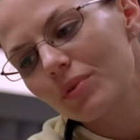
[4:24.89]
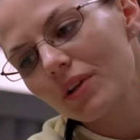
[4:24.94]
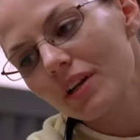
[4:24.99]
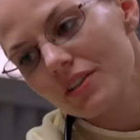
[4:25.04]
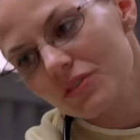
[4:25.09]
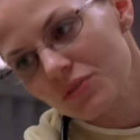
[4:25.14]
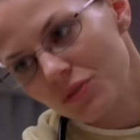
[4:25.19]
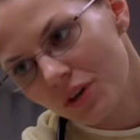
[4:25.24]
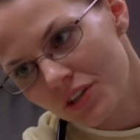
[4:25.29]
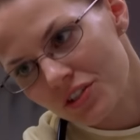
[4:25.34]
The
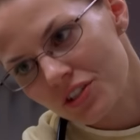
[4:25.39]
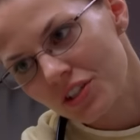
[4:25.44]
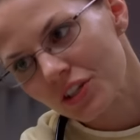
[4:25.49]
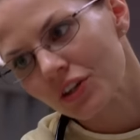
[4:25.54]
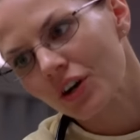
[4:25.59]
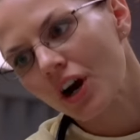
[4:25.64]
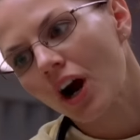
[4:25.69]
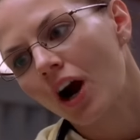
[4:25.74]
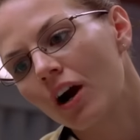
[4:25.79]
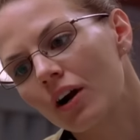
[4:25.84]
blood's
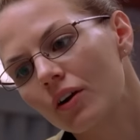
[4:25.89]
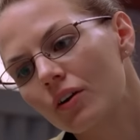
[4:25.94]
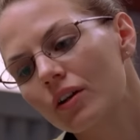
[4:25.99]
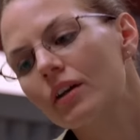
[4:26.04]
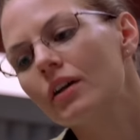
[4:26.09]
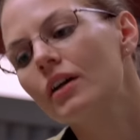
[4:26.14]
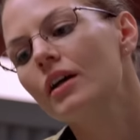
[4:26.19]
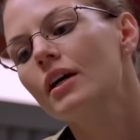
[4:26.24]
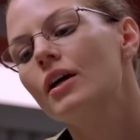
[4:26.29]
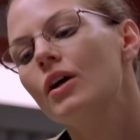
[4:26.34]
crushing your heart.
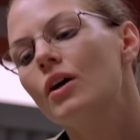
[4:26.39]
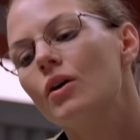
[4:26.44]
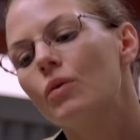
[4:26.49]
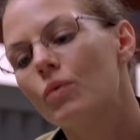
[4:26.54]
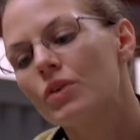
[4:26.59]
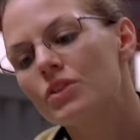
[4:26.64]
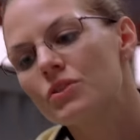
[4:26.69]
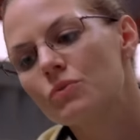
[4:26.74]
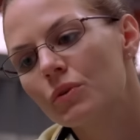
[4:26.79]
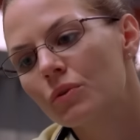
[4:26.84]

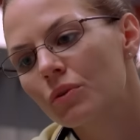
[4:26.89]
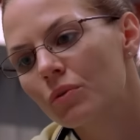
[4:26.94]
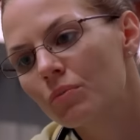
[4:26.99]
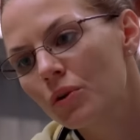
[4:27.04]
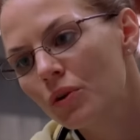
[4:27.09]
Once we